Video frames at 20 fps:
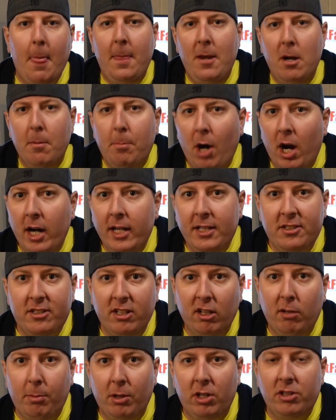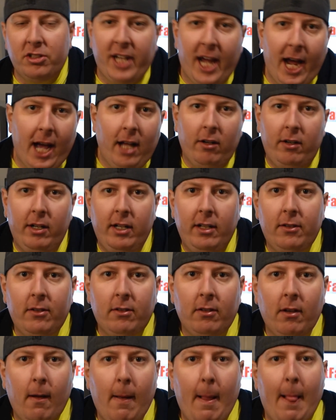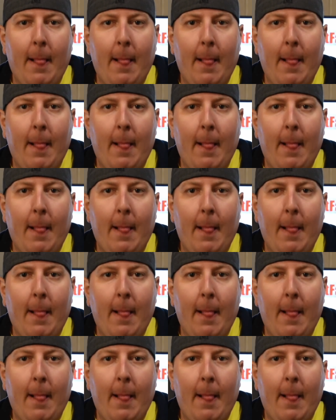Your body still burns calories.